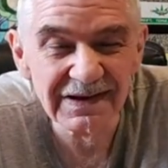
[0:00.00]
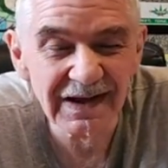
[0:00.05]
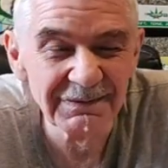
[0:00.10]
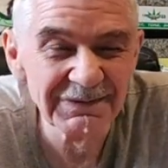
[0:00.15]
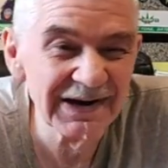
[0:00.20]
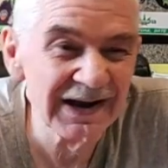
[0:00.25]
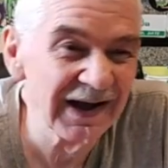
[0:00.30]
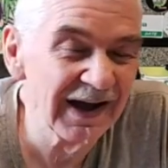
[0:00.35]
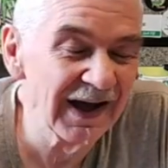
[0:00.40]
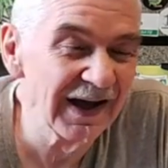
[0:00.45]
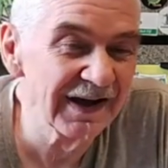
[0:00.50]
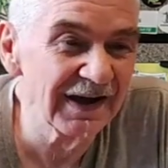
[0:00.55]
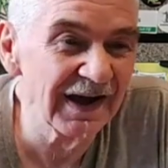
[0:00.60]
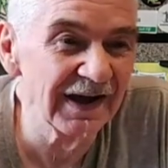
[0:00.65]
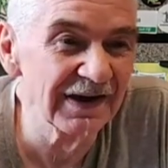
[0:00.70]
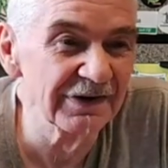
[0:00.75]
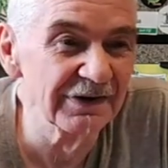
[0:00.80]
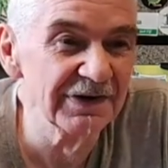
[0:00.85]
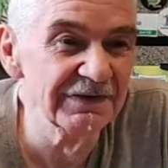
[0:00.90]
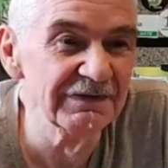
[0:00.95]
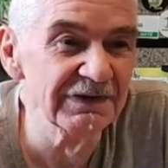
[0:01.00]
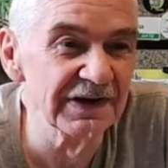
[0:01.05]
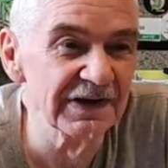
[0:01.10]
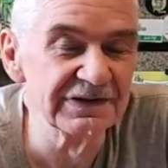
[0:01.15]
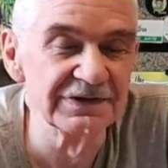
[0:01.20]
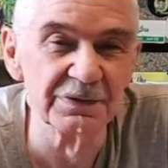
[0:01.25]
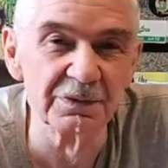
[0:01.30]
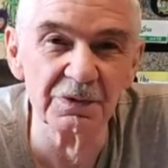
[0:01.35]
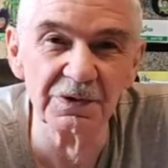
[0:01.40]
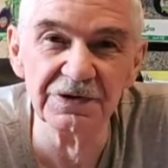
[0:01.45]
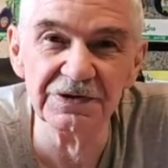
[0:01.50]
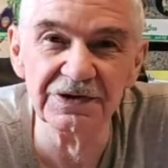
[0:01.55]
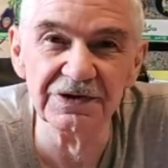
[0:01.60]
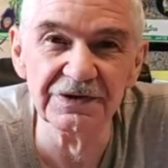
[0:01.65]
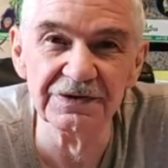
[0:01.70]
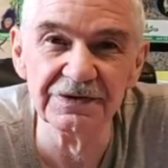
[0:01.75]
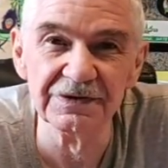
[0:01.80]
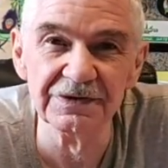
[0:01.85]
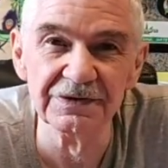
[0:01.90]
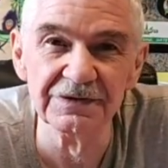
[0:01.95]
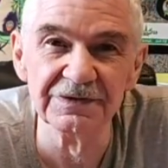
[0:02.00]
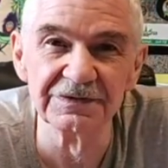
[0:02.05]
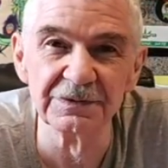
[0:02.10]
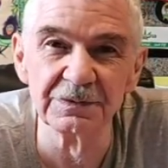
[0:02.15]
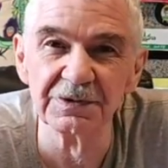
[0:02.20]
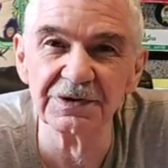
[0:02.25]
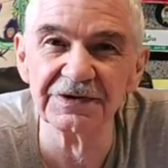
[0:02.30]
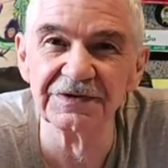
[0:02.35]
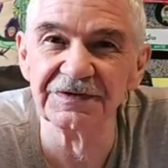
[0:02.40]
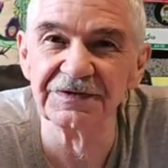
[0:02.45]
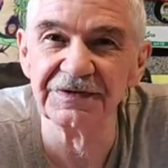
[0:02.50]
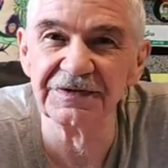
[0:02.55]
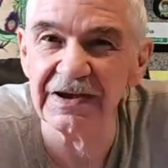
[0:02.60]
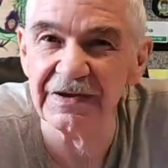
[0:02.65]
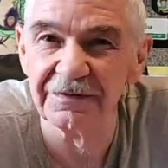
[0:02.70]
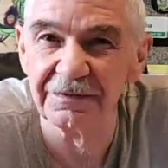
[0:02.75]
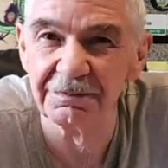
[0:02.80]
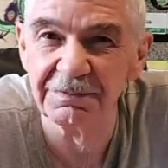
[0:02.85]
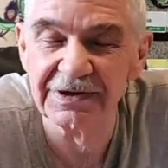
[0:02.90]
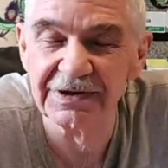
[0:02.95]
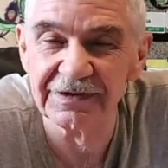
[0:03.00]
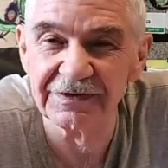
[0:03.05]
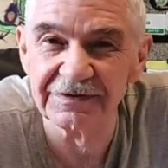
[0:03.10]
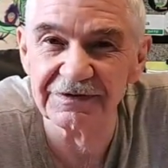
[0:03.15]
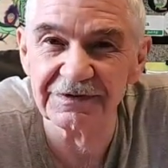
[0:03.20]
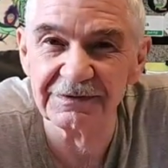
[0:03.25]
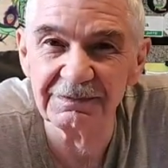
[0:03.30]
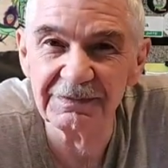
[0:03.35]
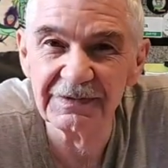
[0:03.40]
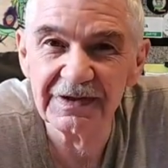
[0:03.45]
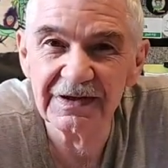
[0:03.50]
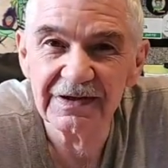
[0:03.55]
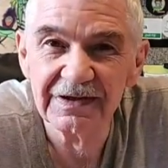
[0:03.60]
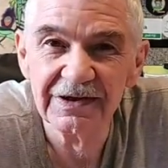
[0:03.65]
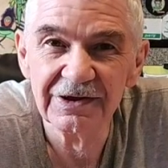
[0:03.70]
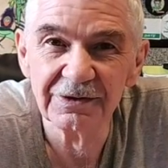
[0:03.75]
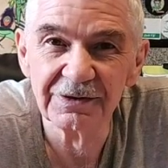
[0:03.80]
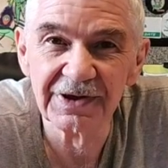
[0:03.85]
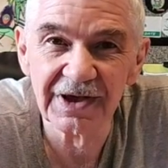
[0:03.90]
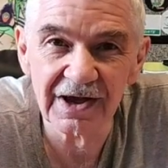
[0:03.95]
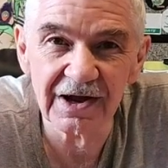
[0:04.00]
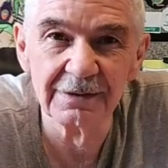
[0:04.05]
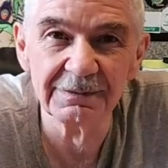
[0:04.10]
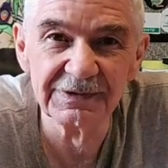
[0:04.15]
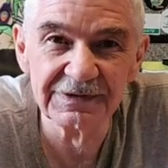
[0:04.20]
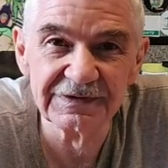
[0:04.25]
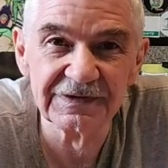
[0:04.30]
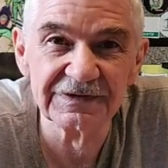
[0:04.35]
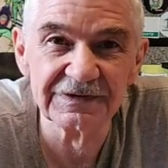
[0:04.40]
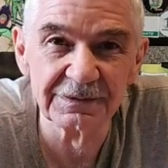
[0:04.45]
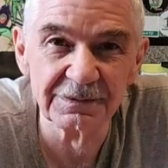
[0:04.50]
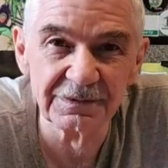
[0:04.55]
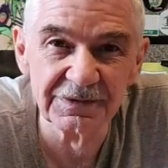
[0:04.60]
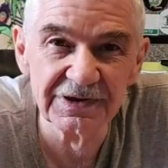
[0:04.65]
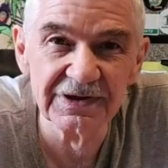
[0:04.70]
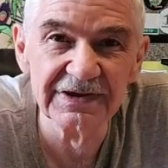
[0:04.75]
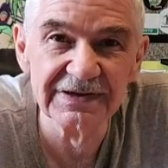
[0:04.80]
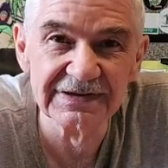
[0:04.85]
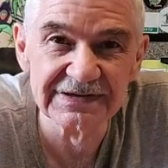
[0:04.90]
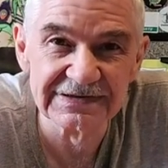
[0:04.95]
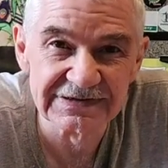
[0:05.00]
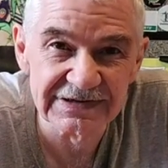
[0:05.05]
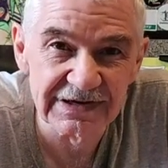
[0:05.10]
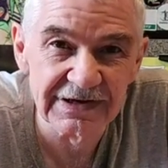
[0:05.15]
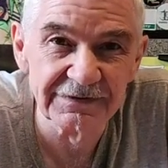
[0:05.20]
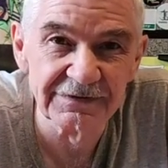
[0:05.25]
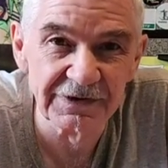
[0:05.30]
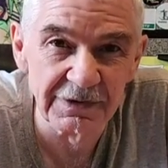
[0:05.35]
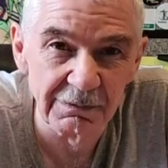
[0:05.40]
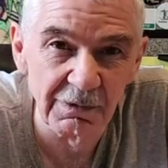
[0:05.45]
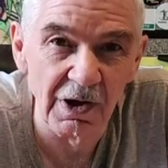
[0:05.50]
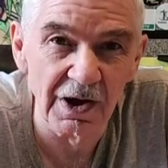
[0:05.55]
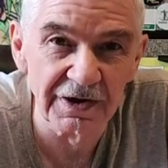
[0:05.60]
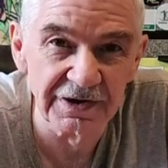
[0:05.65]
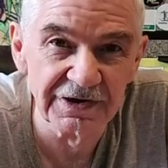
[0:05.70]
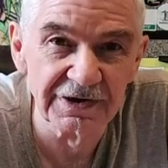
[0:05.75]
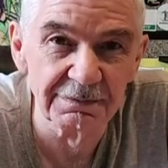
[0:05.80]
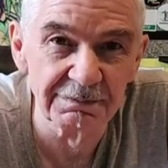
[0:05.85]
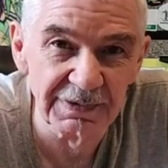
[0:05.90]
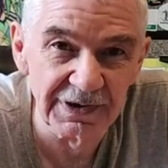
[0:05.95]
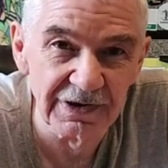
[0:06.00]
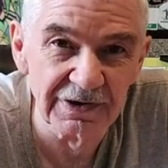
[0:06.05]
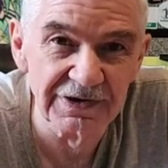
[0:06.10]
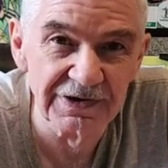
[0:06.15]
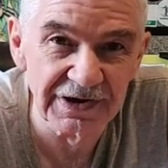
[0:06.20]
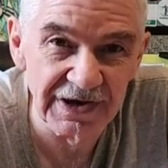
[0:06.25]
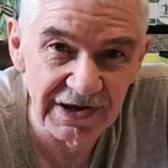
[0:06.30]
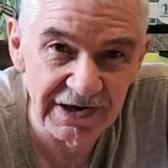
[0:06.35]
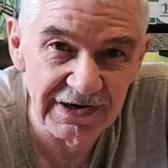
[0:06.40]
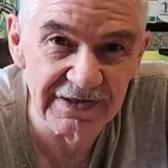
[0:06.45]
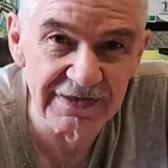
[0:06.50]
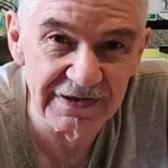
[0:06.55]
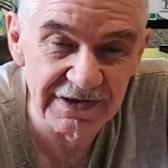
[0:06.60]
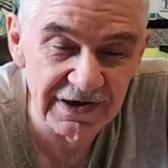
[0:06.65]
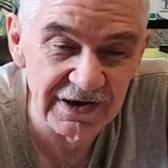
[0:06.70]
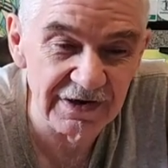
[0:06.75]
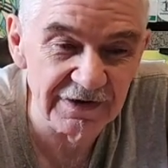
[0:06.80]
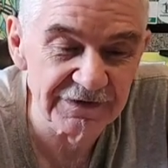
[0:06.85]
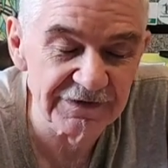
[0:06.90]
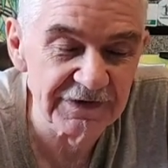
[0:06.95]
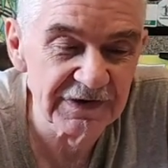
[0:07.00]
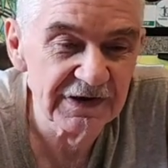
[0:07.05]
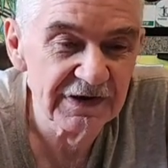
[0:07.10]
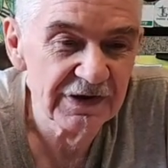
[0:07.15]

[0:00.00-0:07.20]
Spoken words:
I mean, I don't even like to use the word safe, because, you know, cannabis is a really safe commodity compared to anything else.